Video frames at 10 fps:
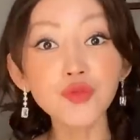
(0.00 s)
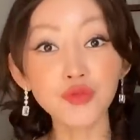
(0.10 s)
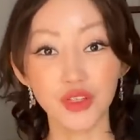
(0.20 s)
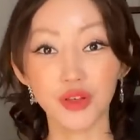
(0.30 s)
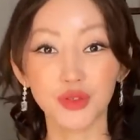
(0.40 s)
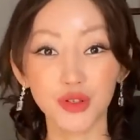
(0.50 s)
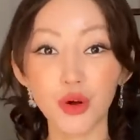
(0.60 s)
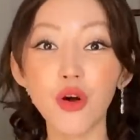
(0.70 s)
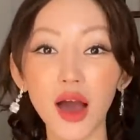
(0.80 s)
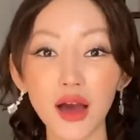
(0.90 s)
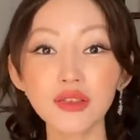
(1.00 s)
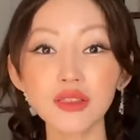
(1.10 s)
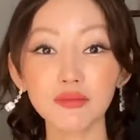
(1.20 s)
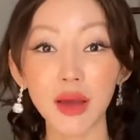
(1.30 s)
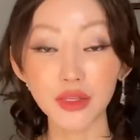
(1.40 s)
freedom to go out,
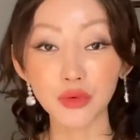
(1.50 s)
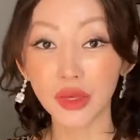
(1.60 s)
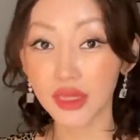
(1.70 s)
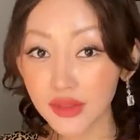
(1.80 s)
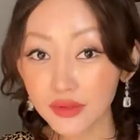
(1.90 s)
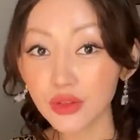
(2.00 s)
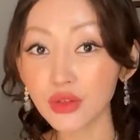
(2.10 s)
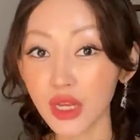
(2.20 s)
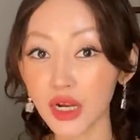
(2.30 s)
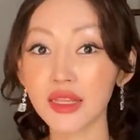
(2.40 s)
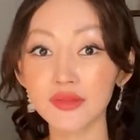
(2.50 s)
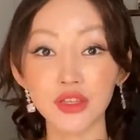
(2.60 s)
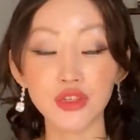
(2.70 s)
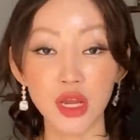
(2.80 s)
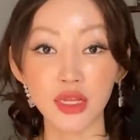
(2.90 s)
by the way, even though they are living
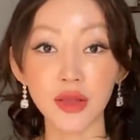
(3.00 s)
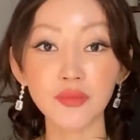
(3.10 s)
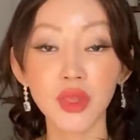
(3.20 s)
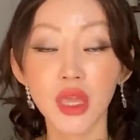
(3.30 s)
in China.